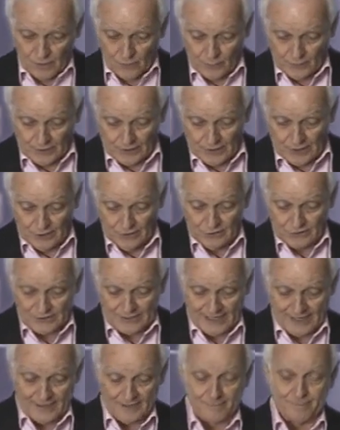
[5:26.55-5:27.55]
would lose
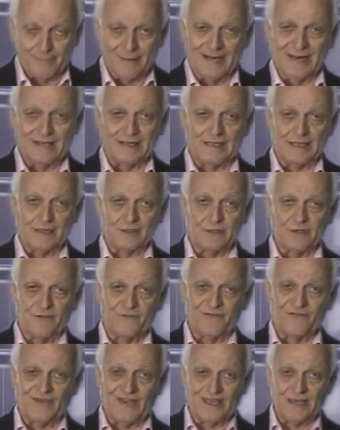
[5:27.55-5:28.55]
their ability to
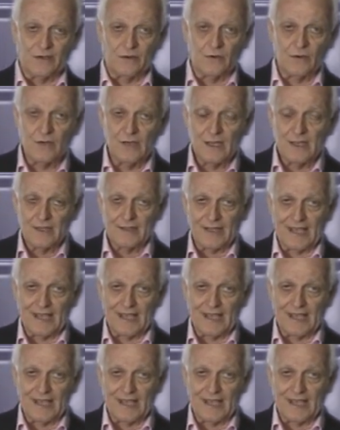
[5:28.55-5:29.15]
feel.